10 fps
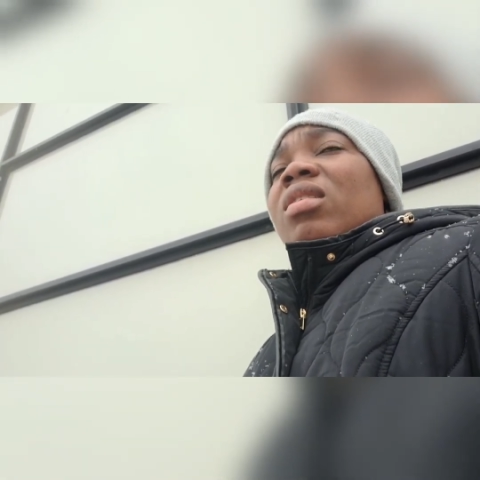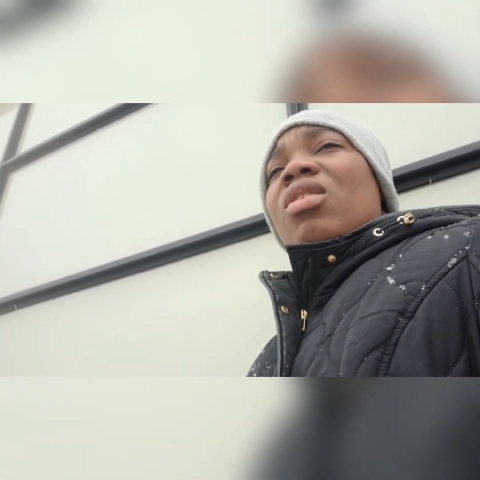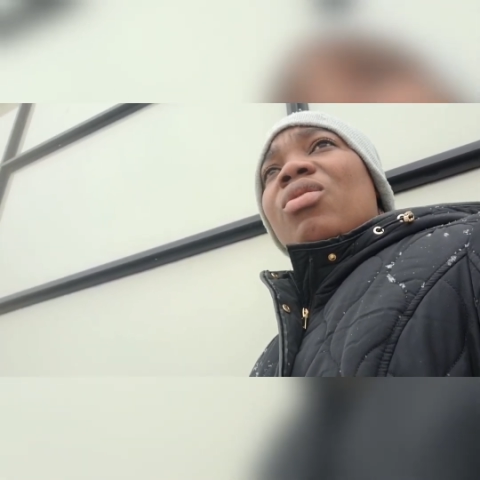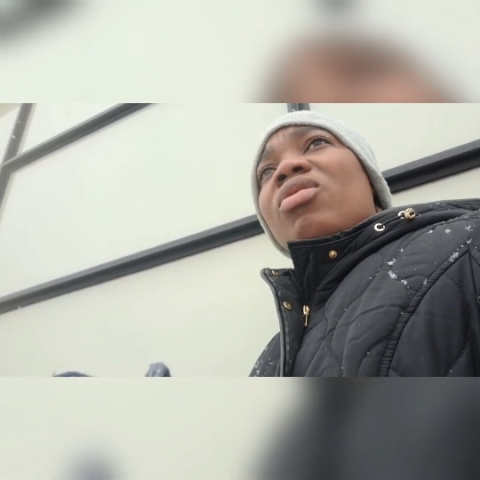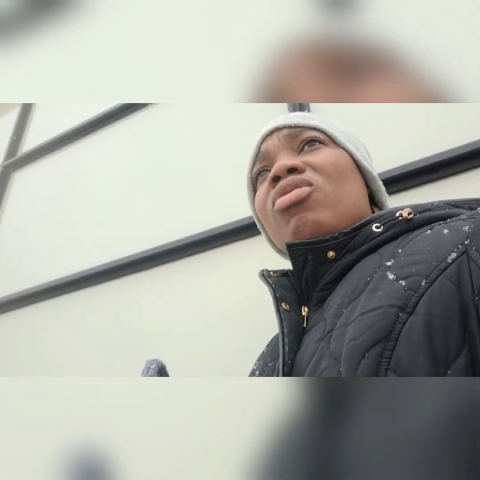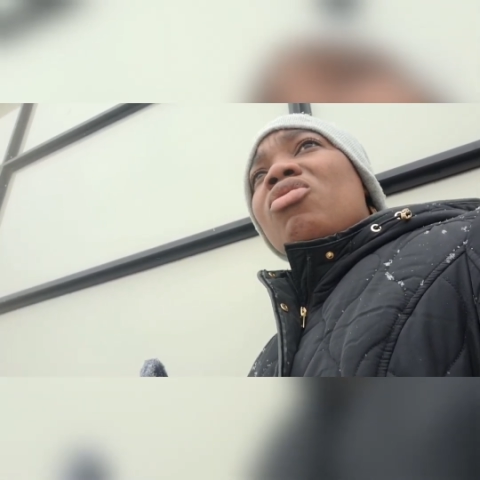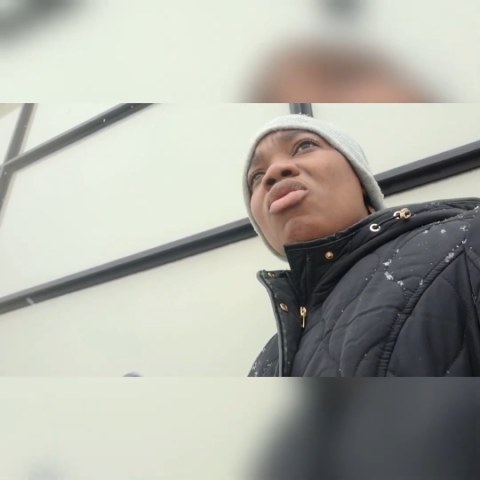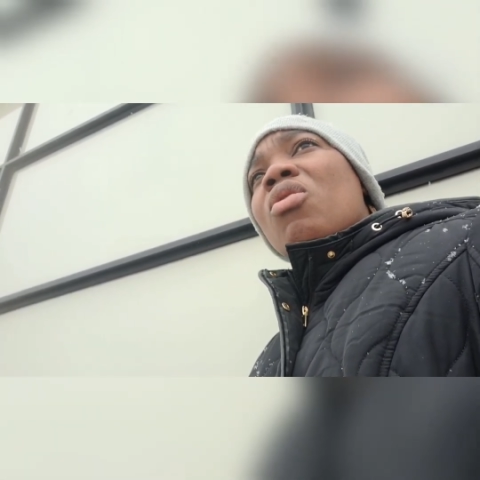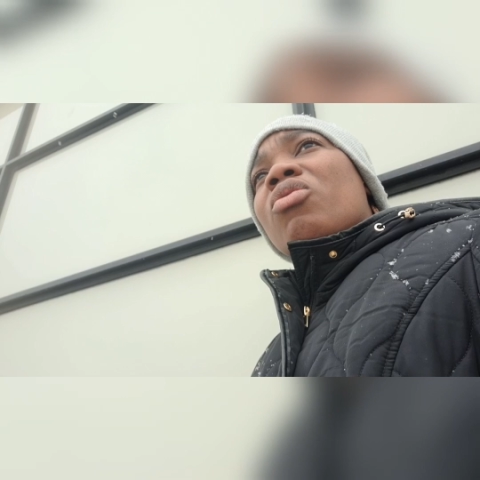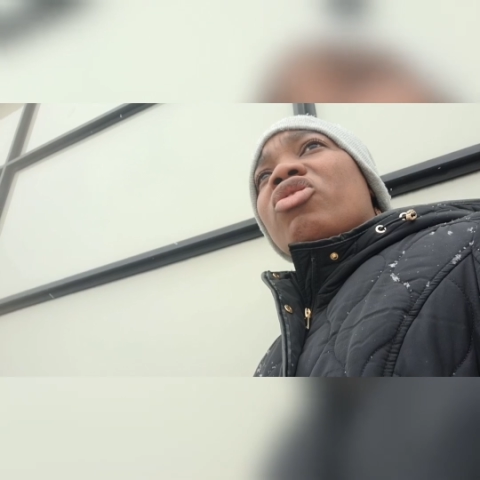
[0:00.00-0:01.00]
There is
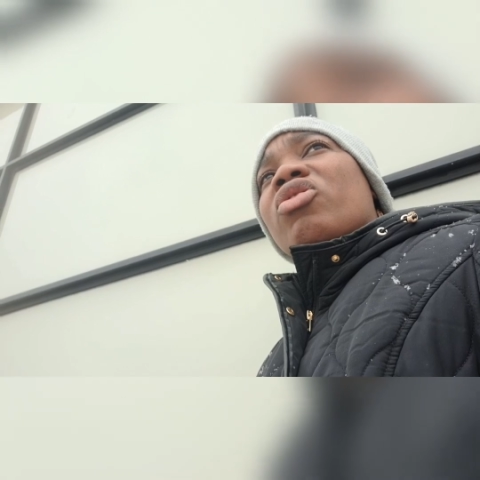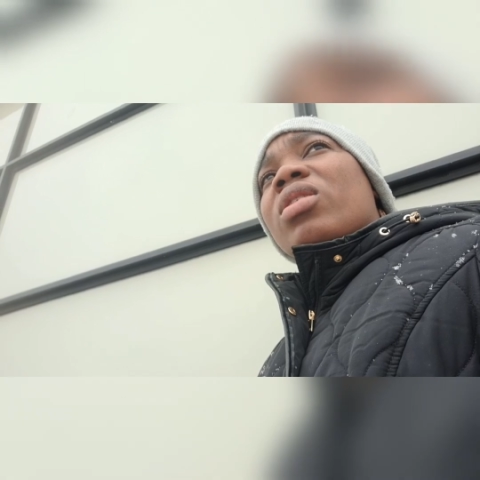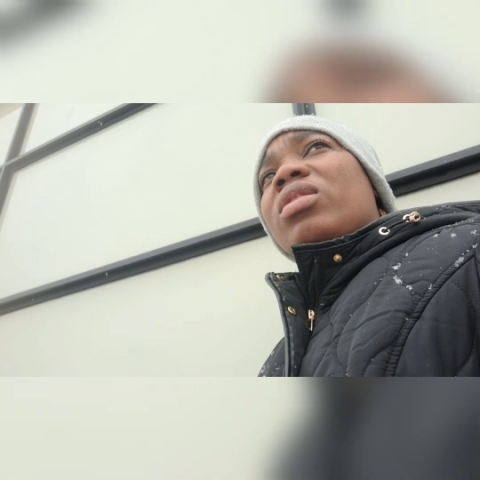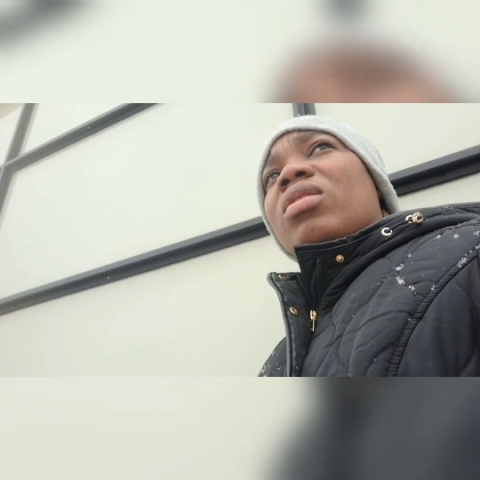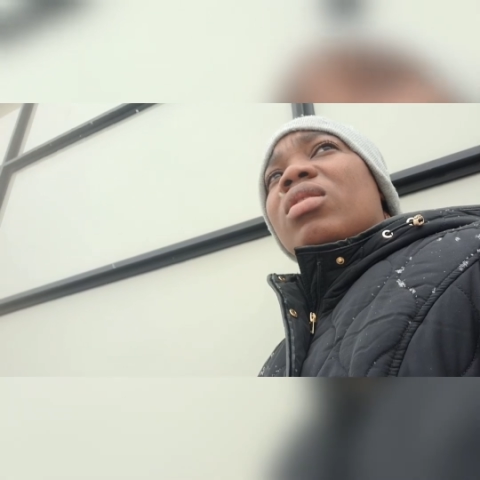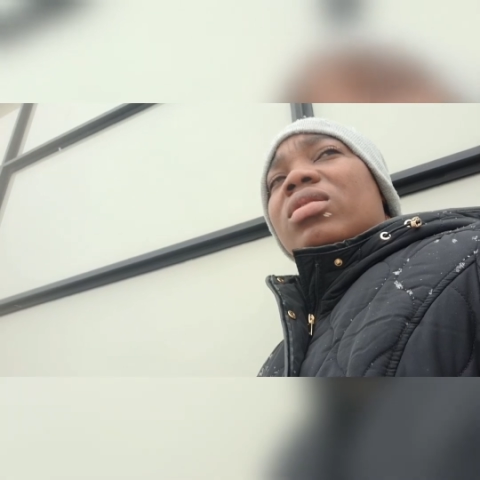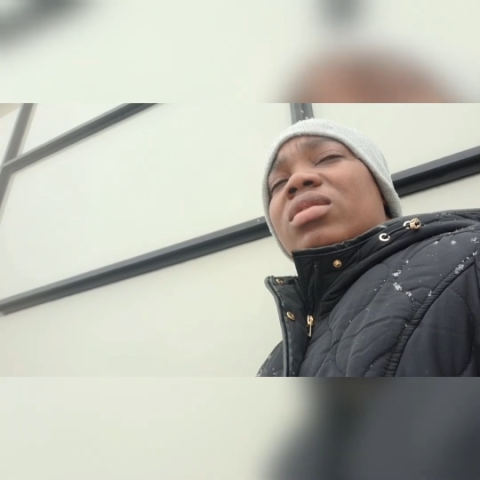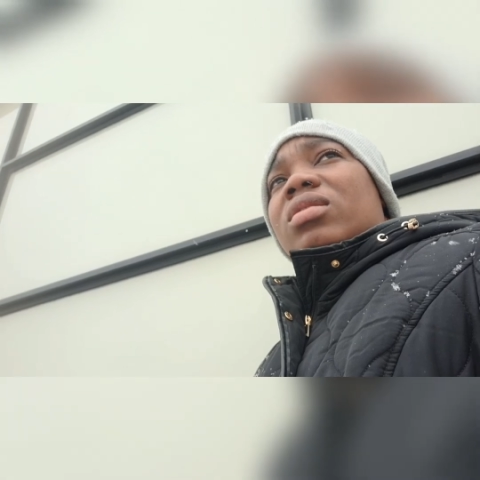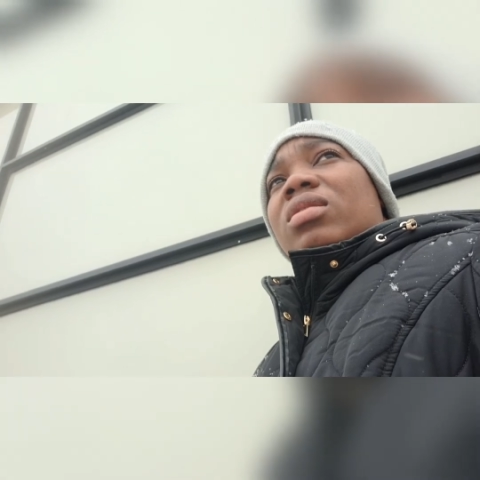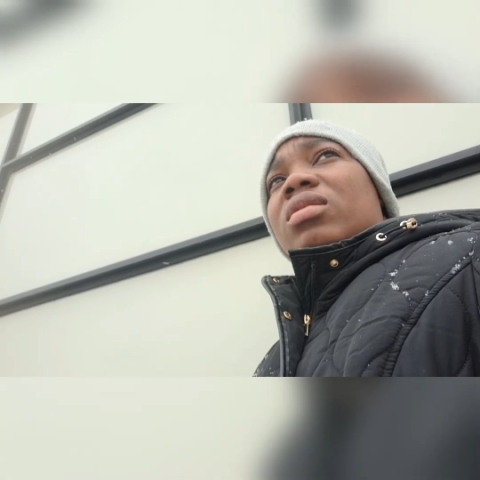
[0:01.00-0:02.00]
no
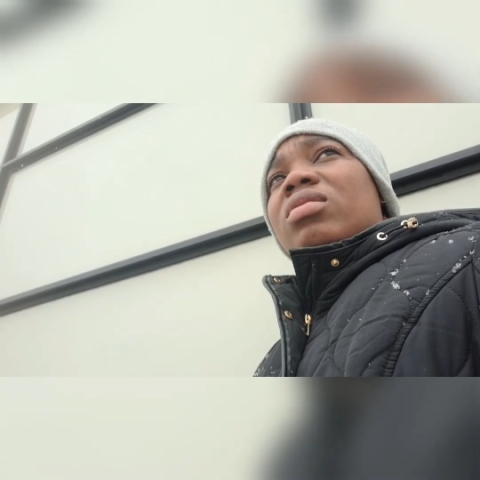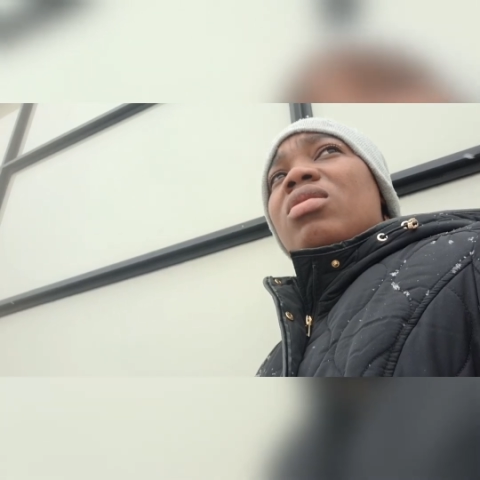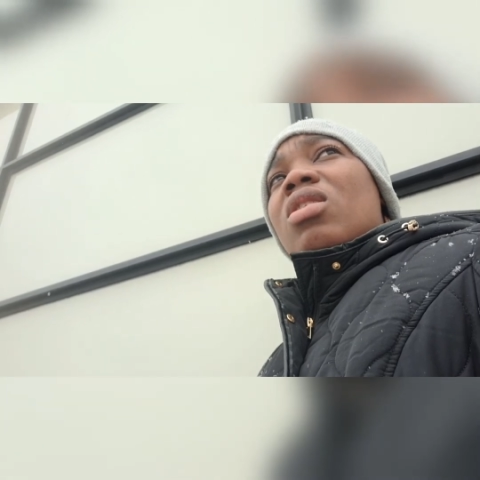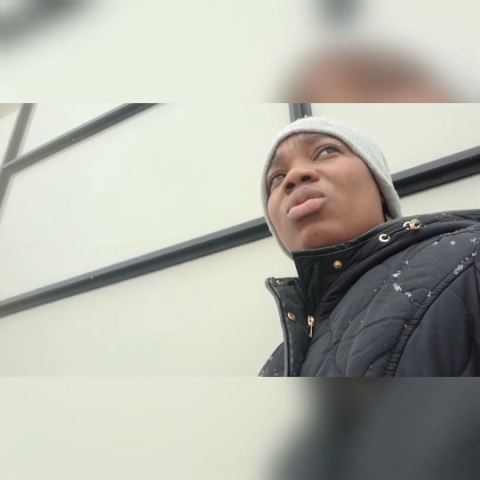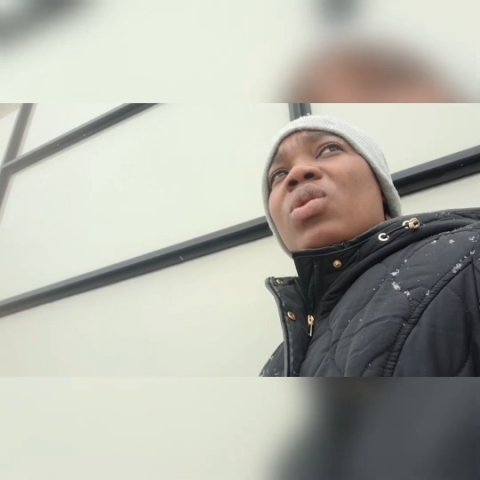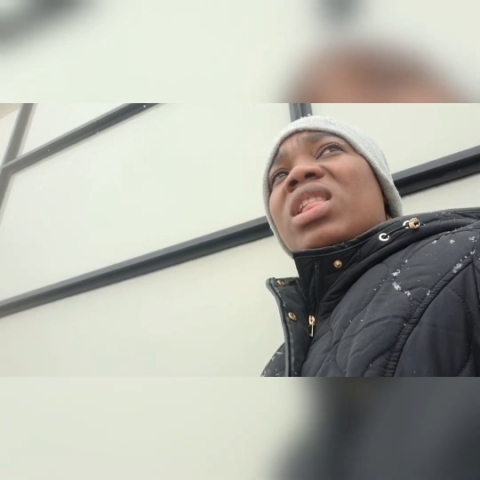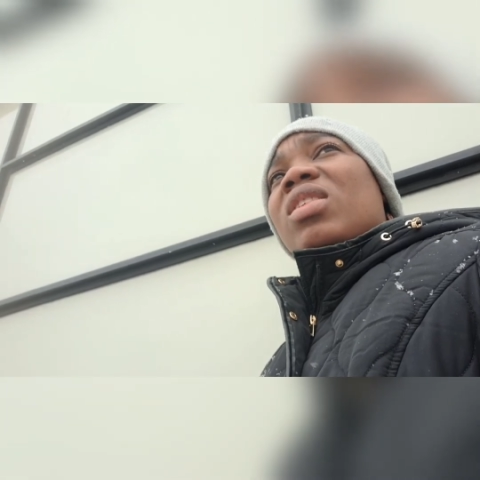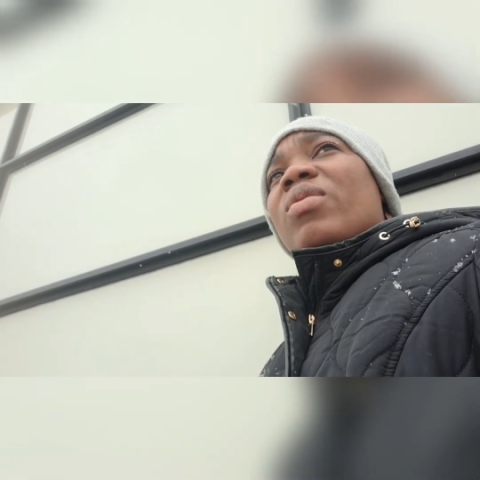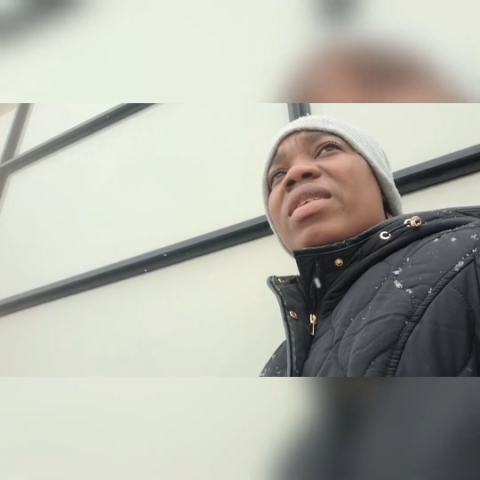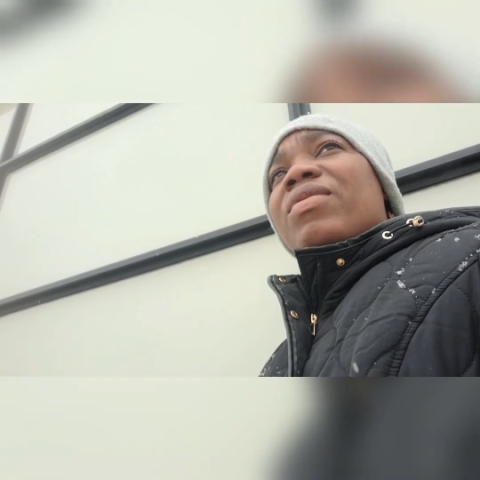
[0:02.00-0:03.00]
shortcut, none
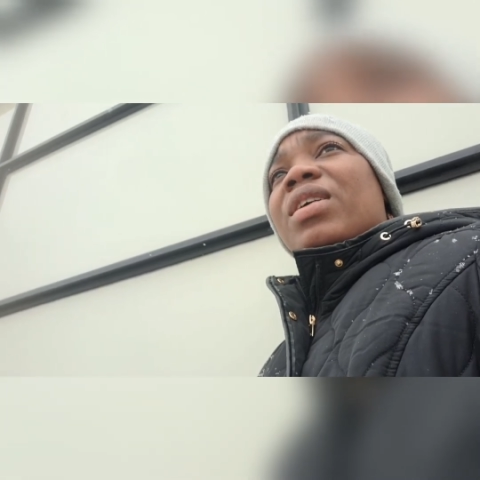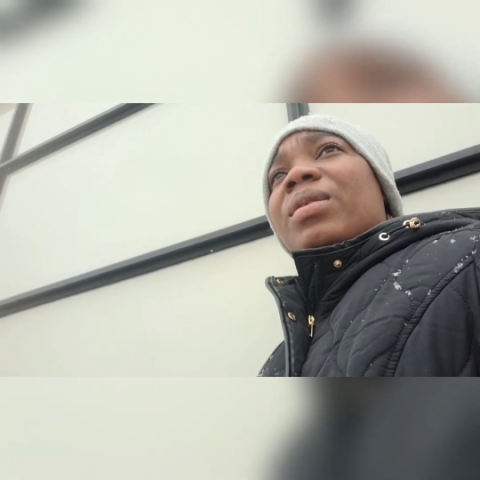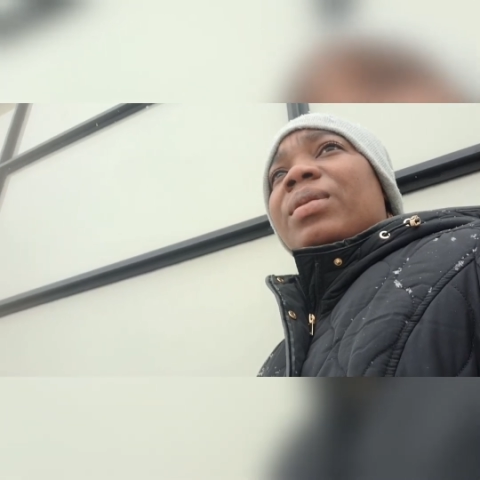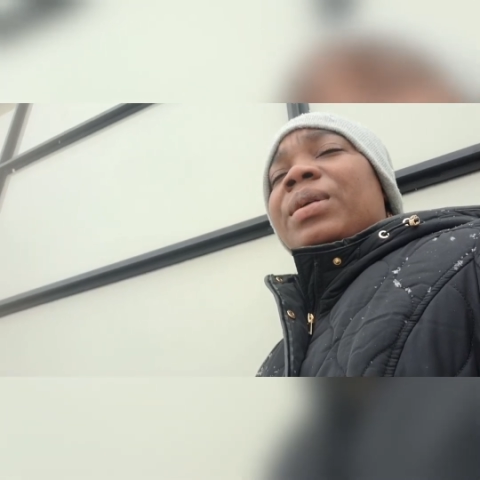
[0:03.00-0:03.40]
whatsoever.